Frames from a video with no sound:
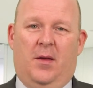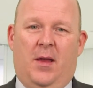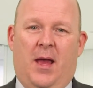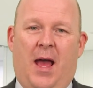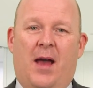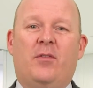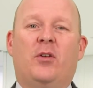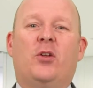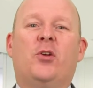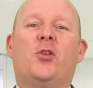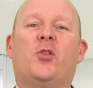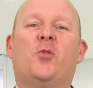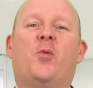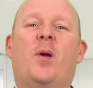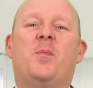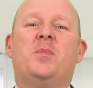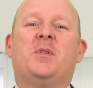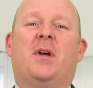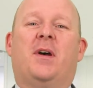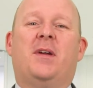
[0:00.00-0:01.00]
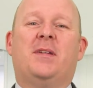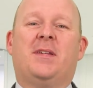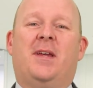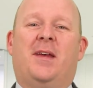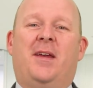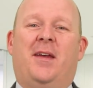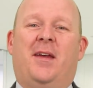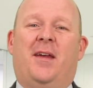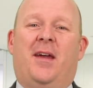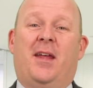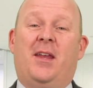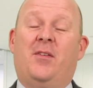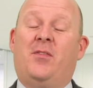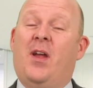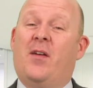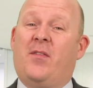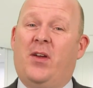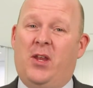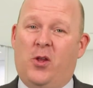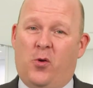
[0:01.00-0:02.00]
Have a look at the website, and if
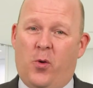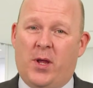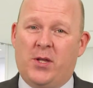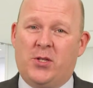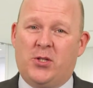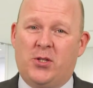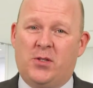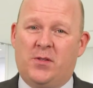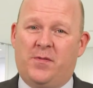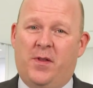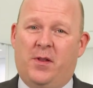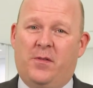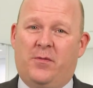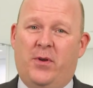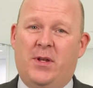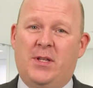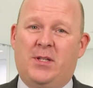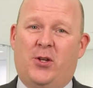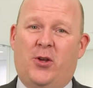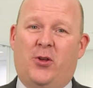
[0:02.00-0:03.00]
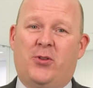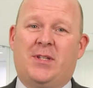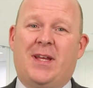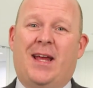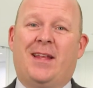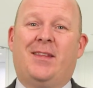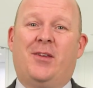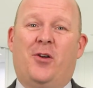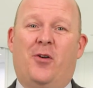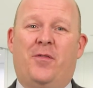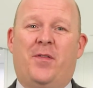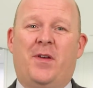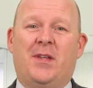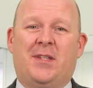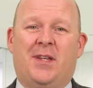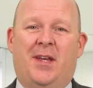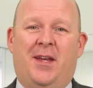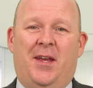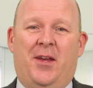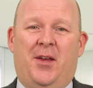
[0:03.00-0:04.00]
you have any questions, feel free to contact the
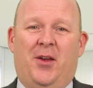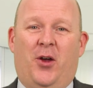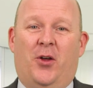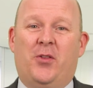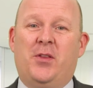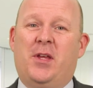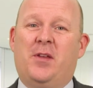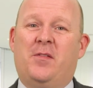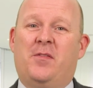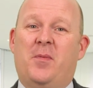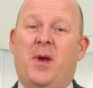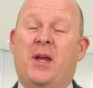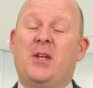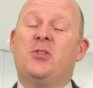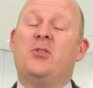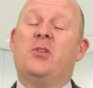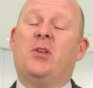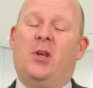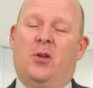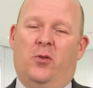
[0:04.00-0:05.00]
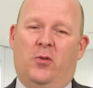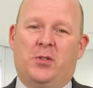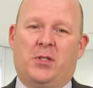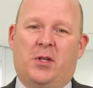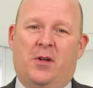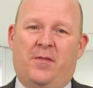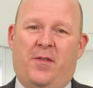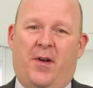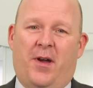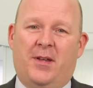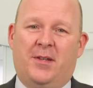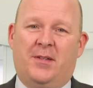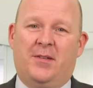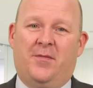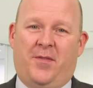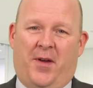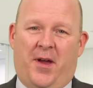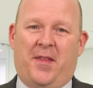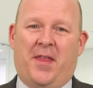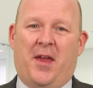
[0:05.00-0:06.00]
office on the information that you'll also find
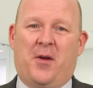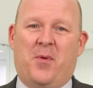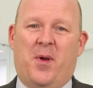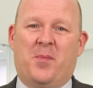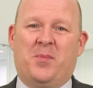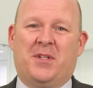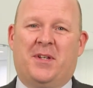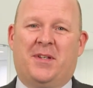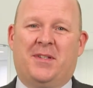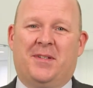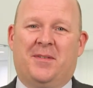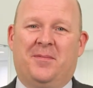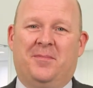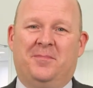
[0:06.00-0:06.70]
via that website.